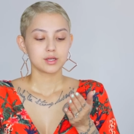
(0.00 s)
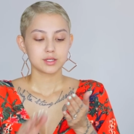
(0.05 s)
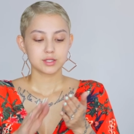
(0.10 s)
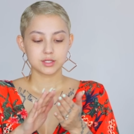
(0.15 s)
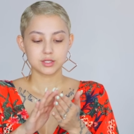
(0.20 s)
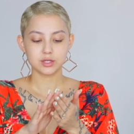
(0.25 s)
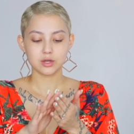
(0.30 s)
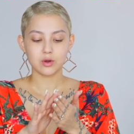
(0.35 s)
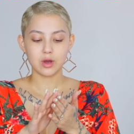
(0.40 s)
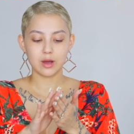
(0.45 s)

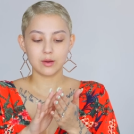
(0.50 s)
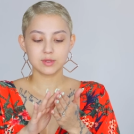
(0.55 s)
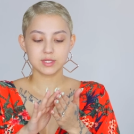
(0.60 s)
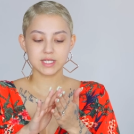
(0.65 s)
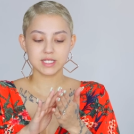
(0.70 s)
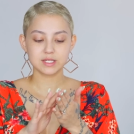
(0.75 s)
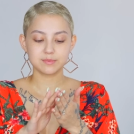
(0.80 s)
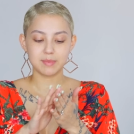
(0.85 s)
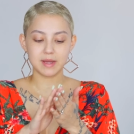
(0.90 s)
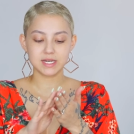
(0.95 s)
So I was
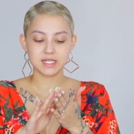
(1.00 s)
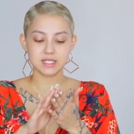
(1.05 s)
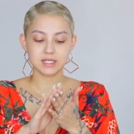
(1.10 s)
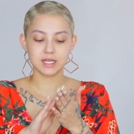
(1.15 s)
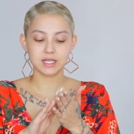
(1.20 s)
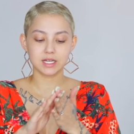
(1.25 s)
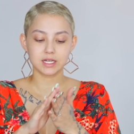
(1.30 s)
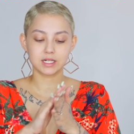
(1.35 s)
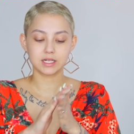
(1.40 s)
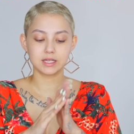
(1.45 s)
expecting
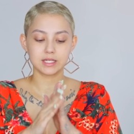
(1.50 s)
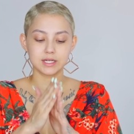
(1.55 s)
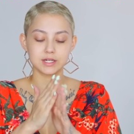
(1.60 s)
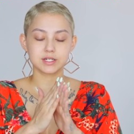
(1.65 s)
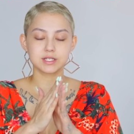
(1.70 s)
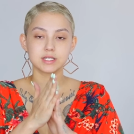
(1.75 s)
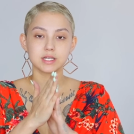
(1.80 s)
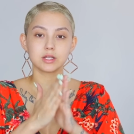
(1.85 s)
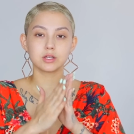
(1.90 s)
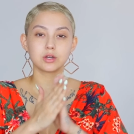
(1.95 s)
like a clear
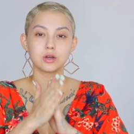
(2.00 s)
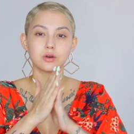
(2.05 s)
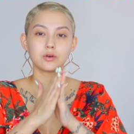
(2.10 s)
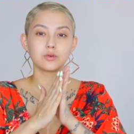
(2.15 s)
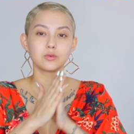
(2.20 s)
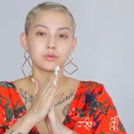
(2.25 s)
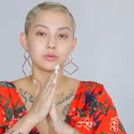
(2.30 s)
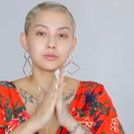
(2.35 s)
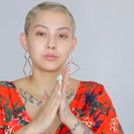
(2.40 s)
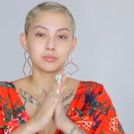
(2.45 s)

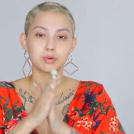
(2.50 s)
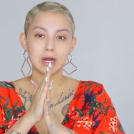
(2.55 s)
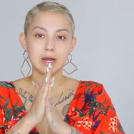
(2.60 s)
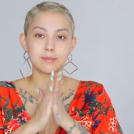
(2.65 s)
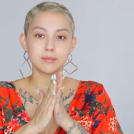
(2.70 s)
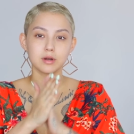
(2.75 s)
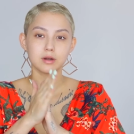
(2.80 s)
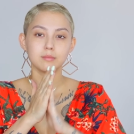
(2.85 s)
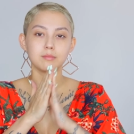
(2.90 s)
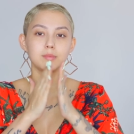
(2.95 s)
silicone
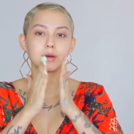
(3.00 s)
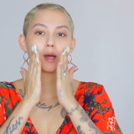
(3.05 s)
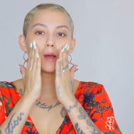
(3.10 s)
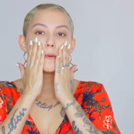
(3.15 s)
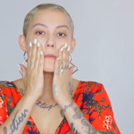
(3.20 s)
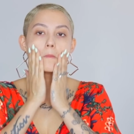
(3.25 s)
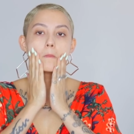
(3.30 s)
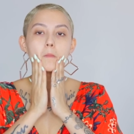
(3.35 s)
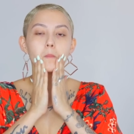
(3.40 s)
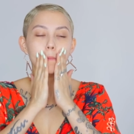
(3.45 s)
primer,
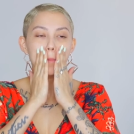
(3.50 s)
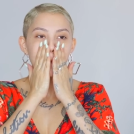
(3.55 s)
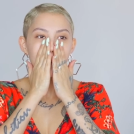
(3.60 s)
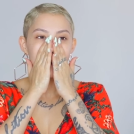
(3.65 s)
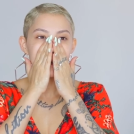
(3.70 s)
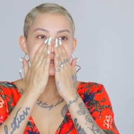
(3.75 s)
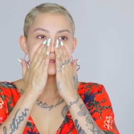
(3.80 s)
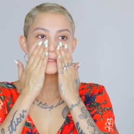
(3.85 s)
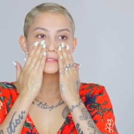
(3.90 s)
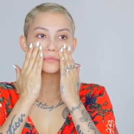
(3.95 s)
but
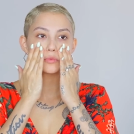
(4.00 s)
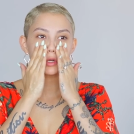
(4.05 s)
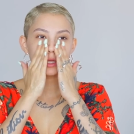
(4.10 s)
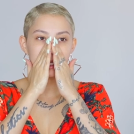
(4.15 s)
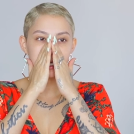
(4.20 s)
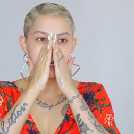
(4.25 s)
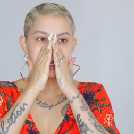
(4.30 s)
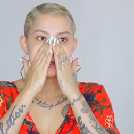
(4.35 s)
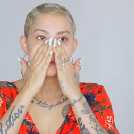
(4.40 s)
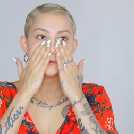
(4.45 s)
it's more
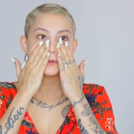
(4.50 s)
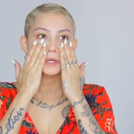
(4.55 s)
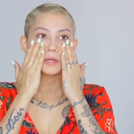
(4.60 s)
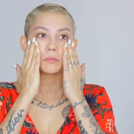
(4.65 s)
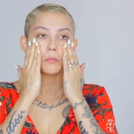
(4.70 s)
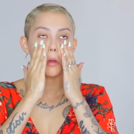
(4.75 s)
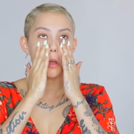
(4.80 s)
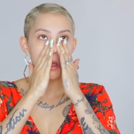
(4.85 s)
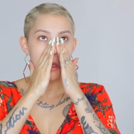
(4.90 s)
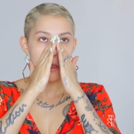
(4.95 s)
like a
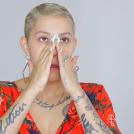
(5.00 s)
cream.